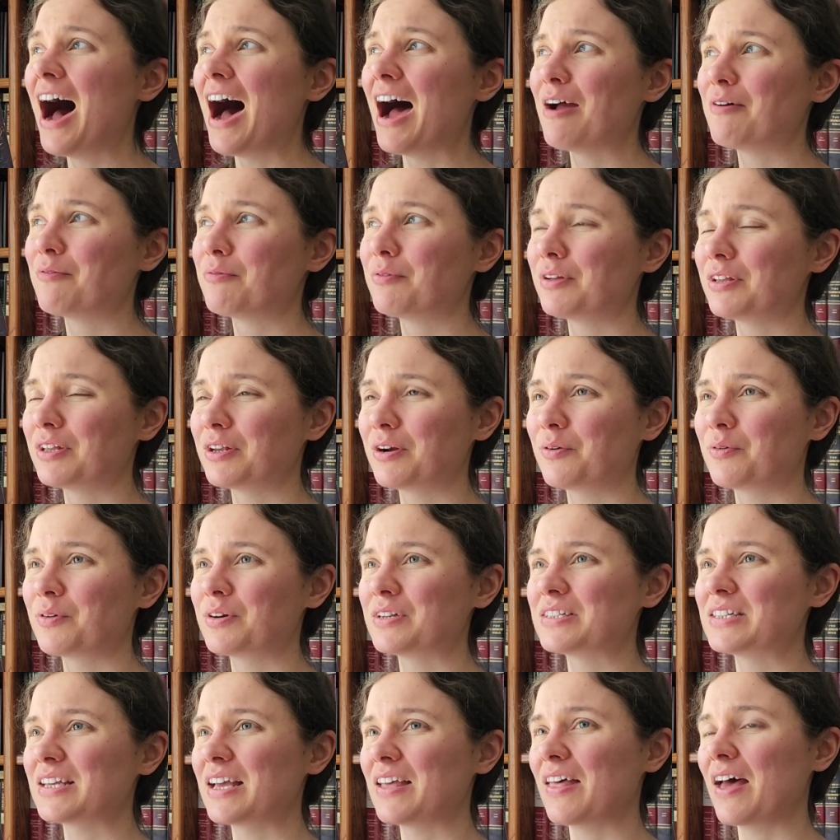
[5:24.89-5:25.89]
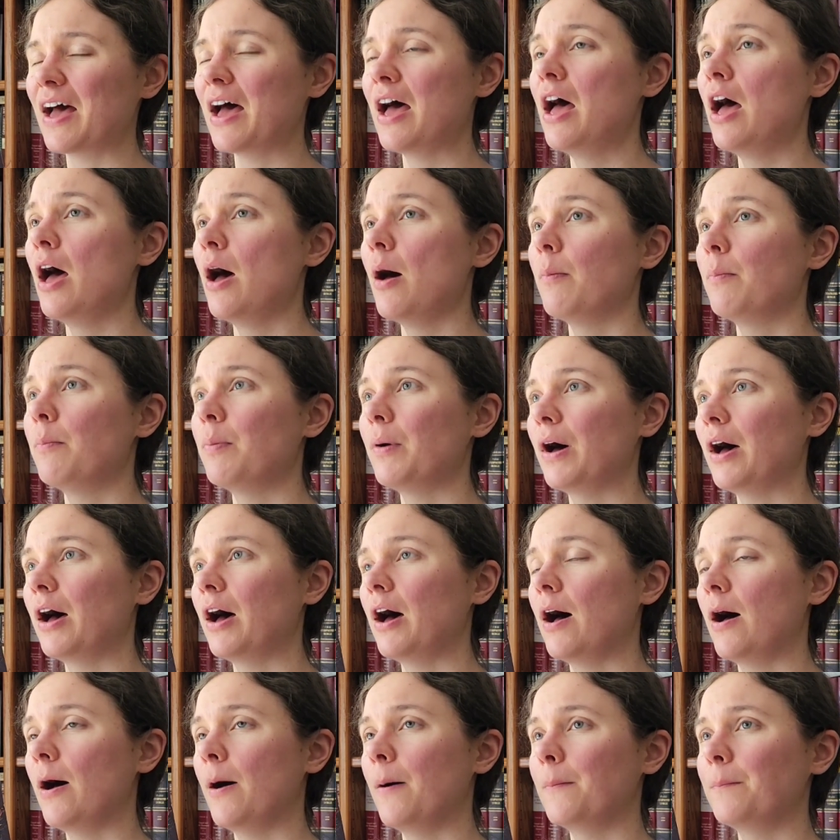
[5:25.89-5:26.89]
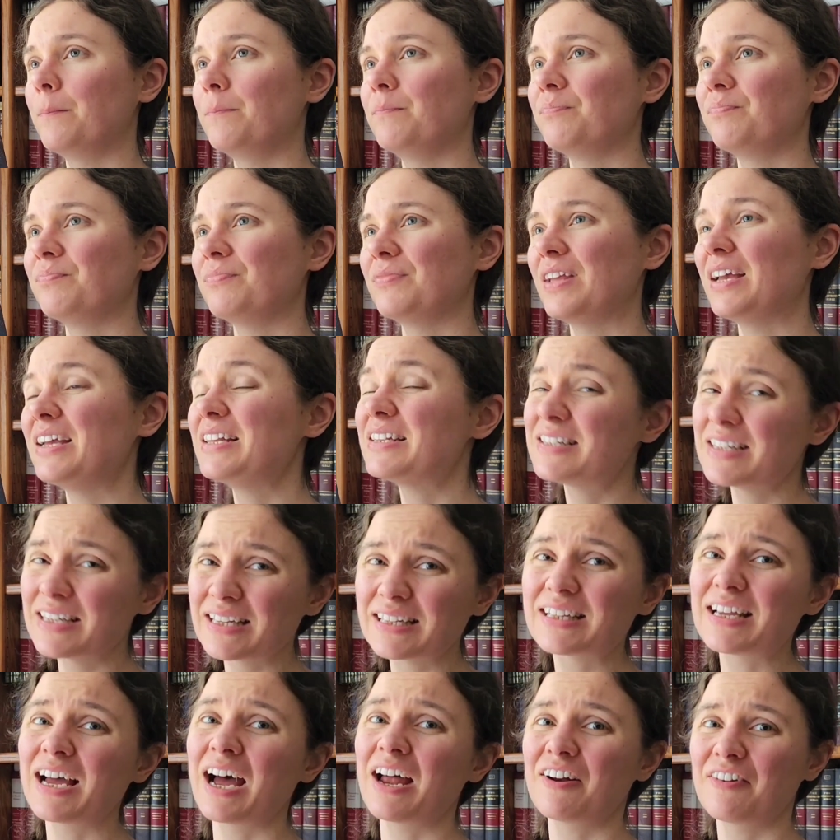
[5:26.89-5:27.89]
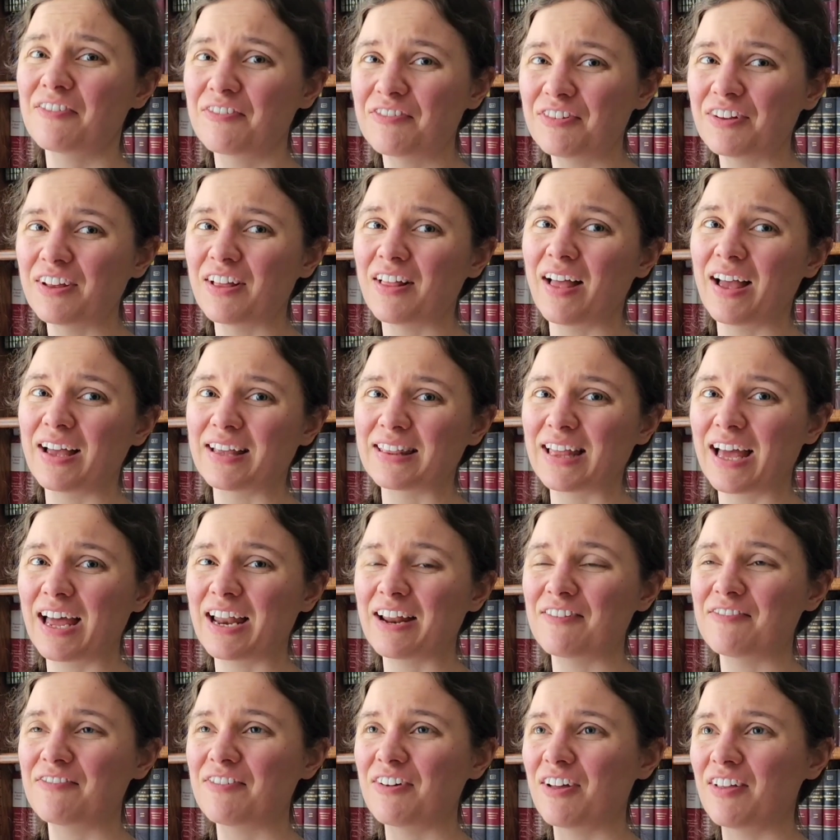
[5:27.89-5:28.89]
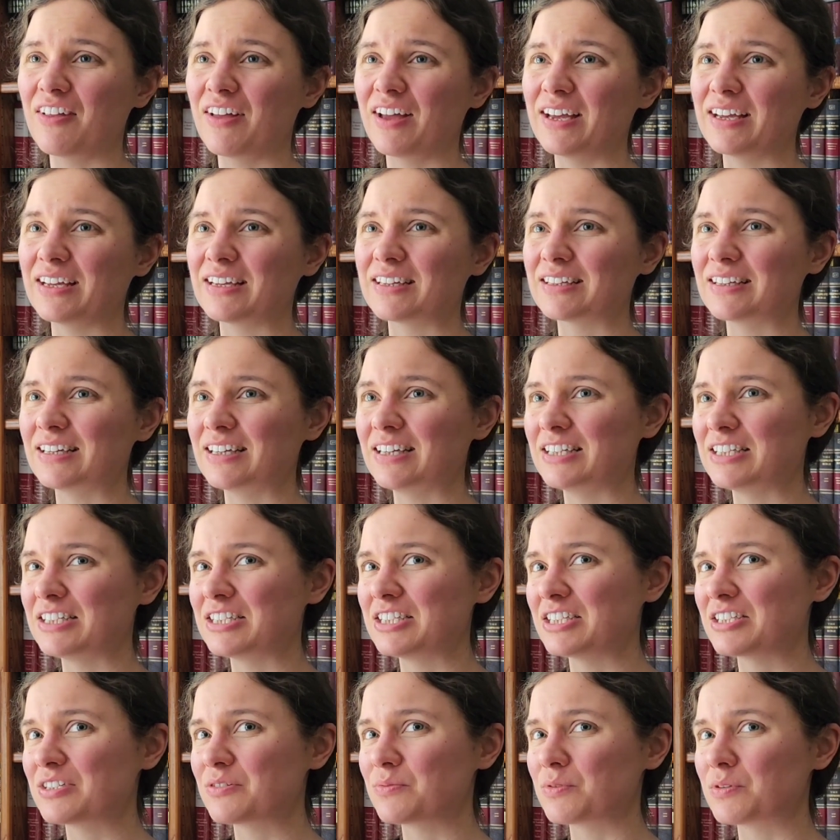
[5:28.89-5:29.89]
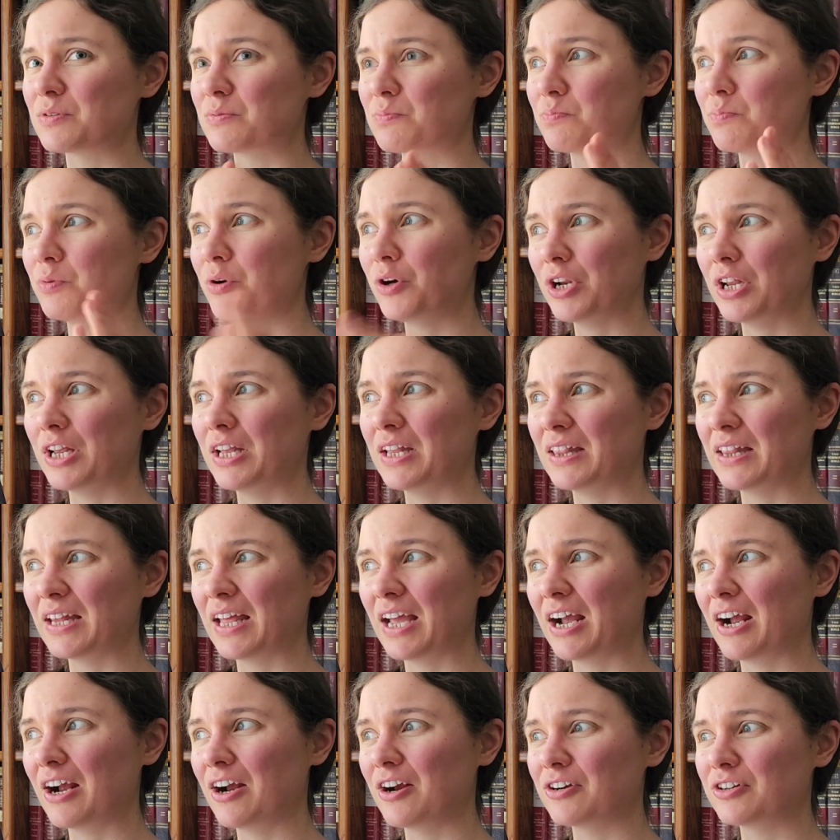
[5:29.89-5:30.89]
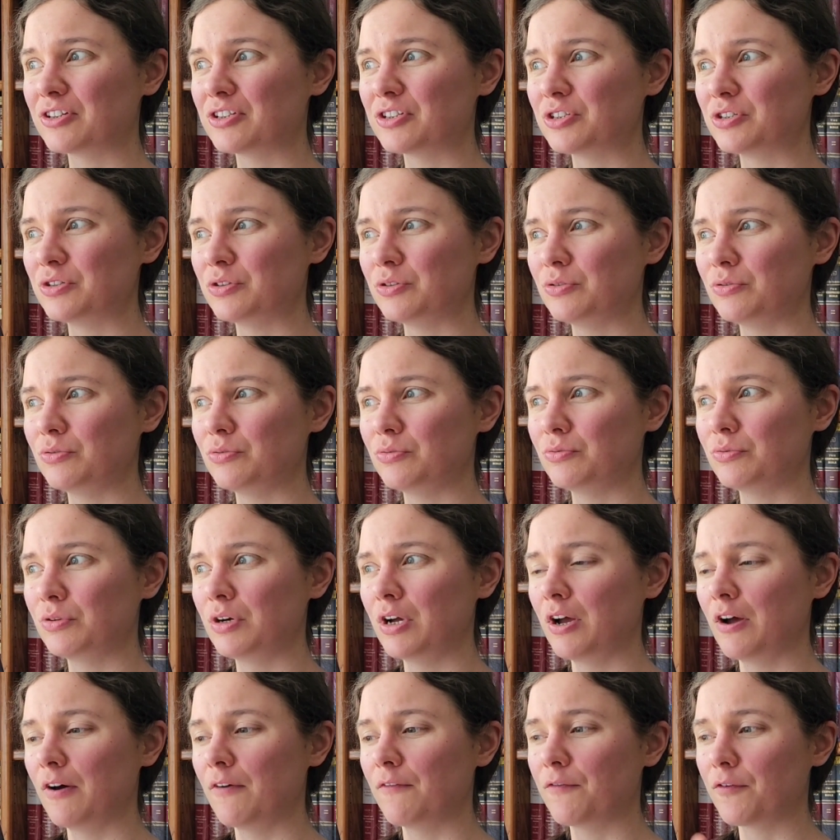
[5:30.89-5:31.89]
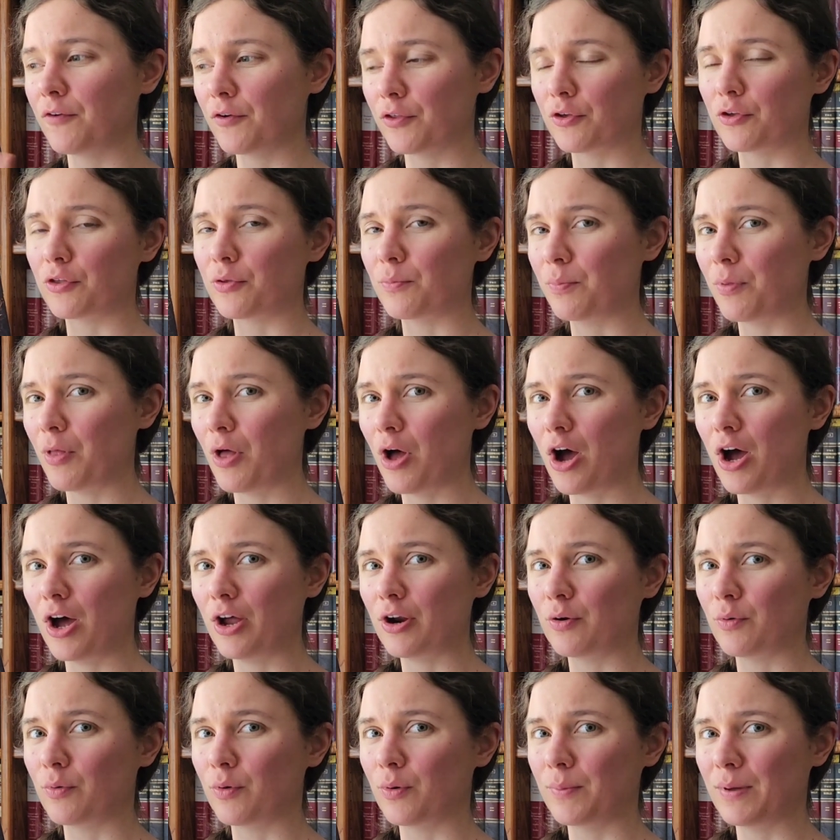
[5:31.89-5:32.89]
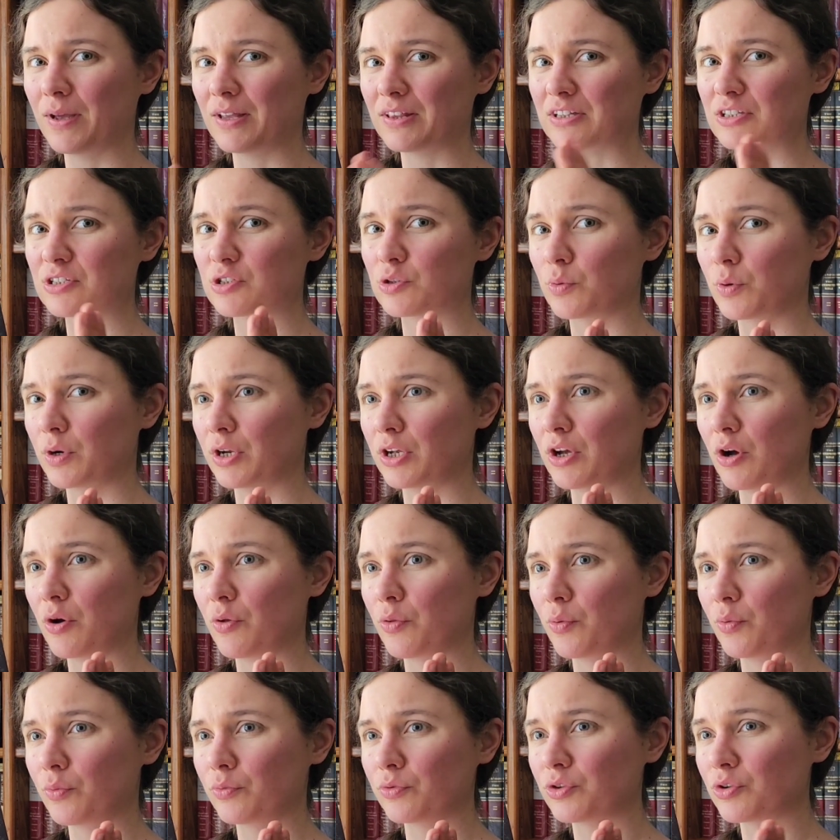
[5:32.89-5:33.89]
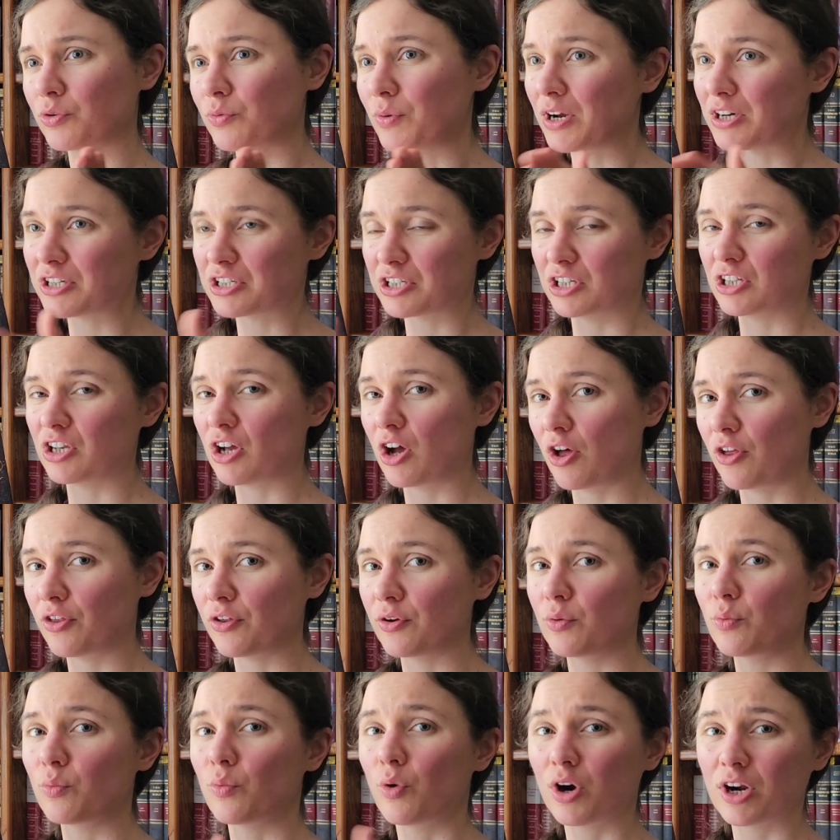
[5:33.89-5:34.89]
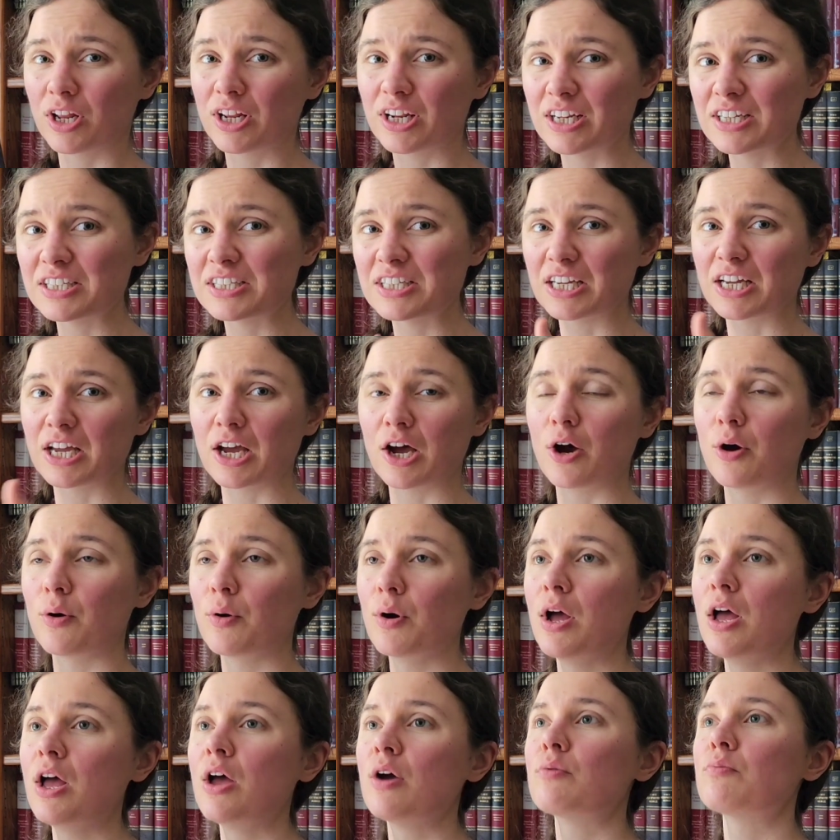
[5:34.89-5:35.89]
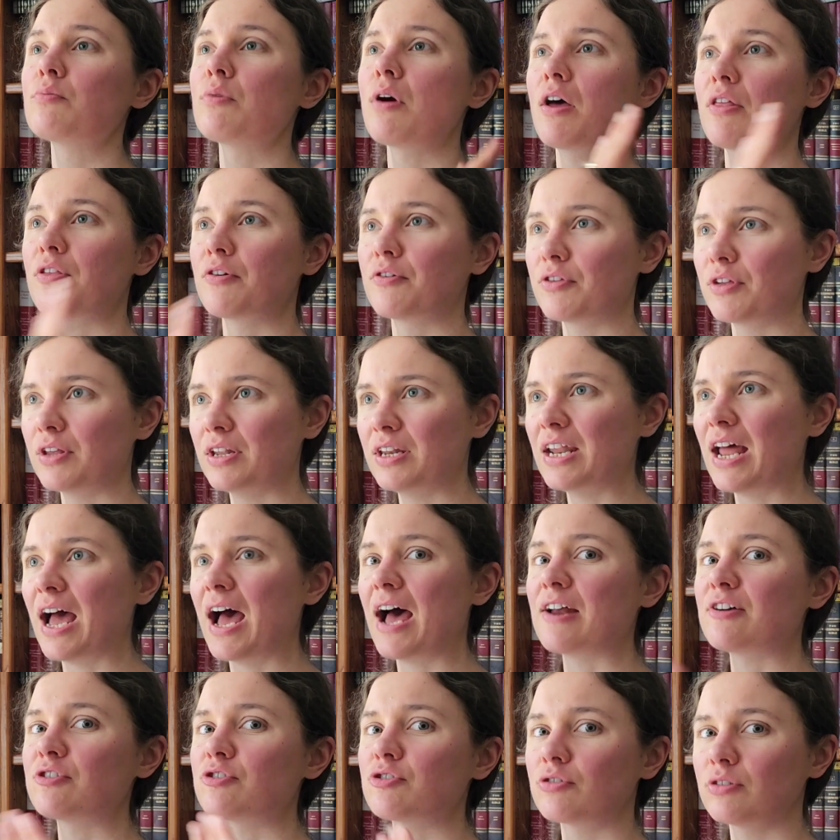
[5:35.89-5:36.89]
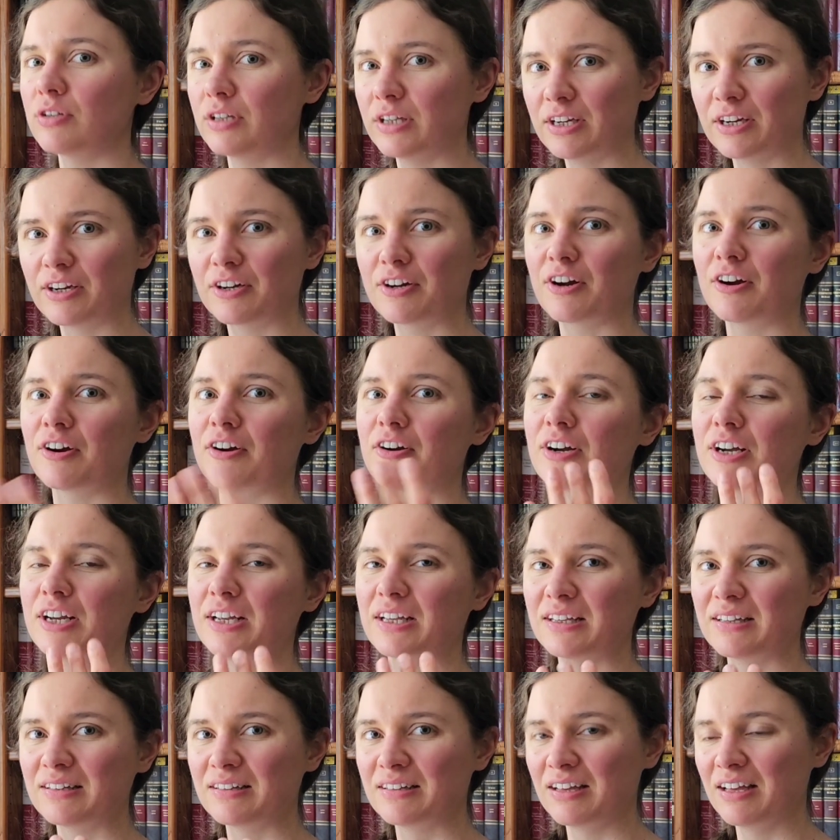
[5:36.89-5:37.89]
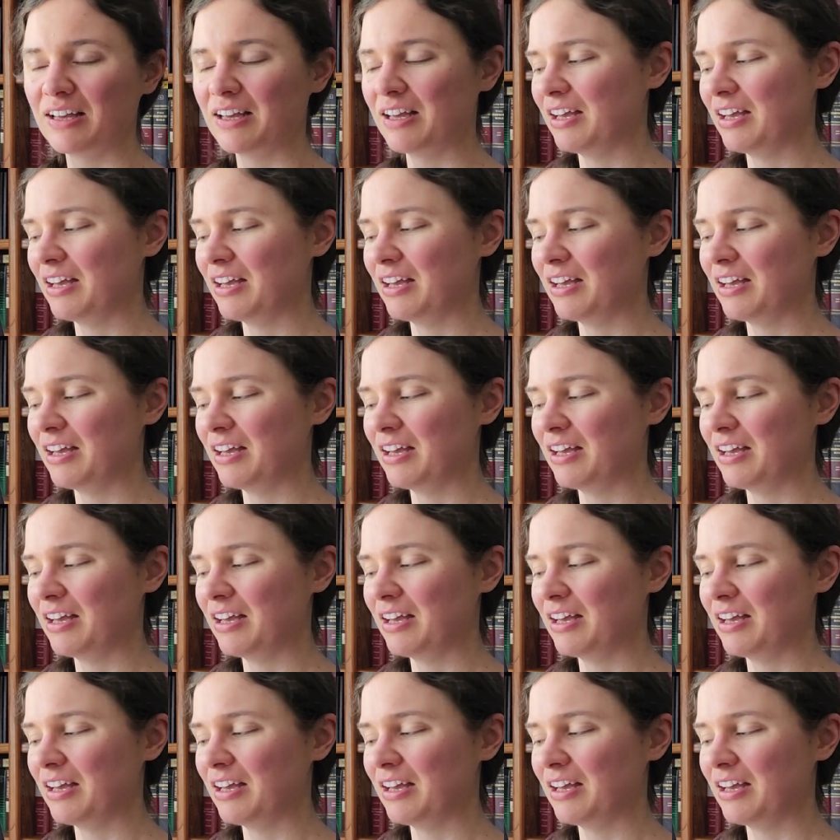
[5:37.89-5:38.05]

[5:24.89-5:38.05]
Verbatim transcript: I really don't want to say that, but um, it did kind of feel like that. It felt like it just was put in there to further the plot or make the story go the direction the author wanted it to go, rather than naturally occurring